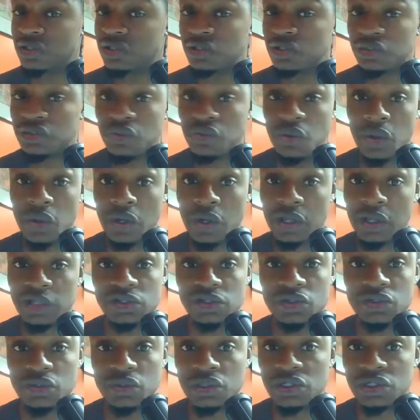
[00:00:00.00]
once the
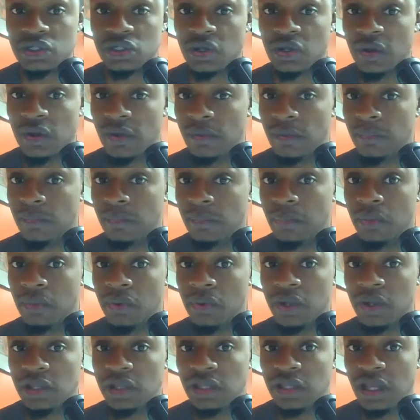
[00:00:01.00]
score gets to a certain
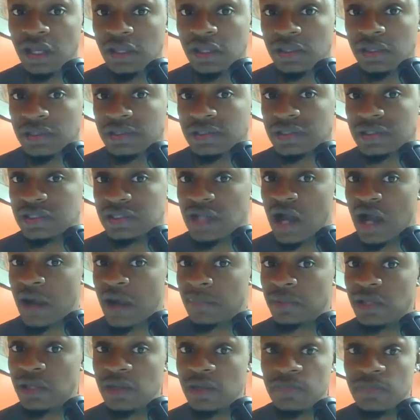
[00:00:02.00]
point, they either
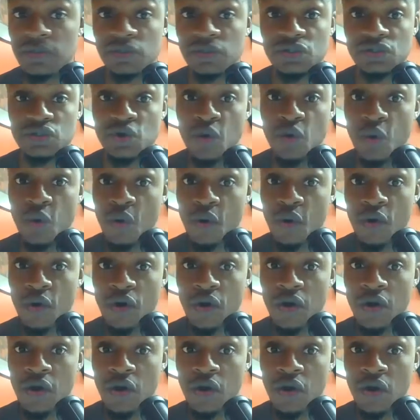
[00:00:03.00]
stop keeping
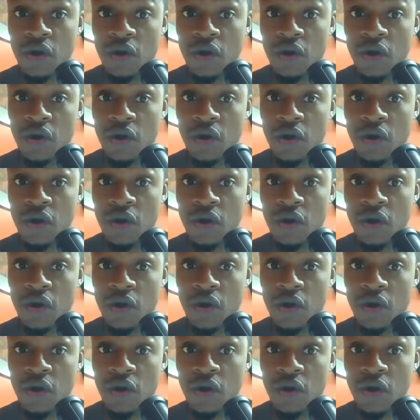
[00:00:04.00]
score,